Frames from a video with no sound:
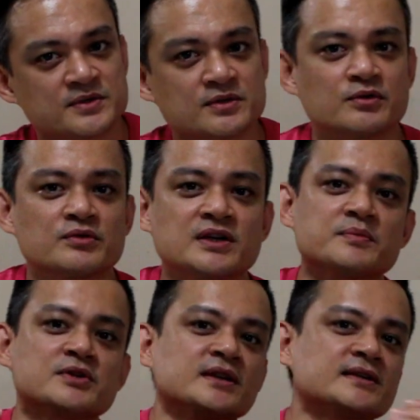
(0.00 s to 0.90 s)
So don't
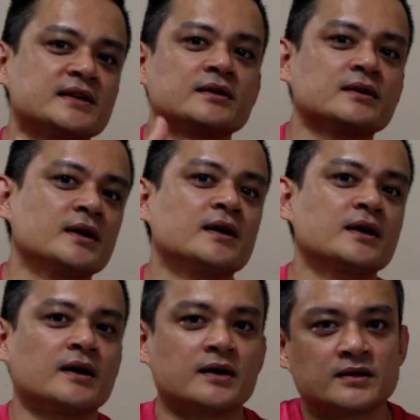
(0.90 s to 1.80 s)
keep chasing
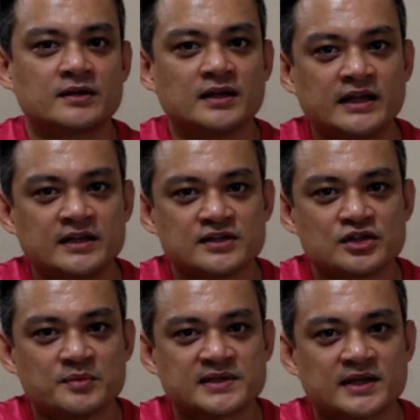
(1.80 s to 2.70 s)
the latest
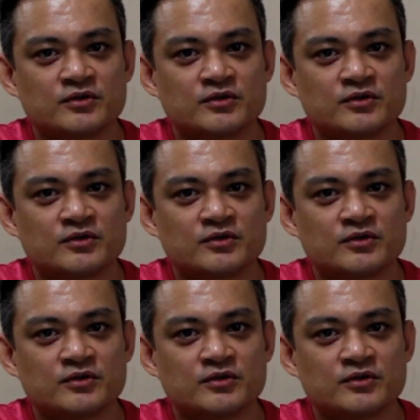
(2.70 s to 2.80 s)
chipset.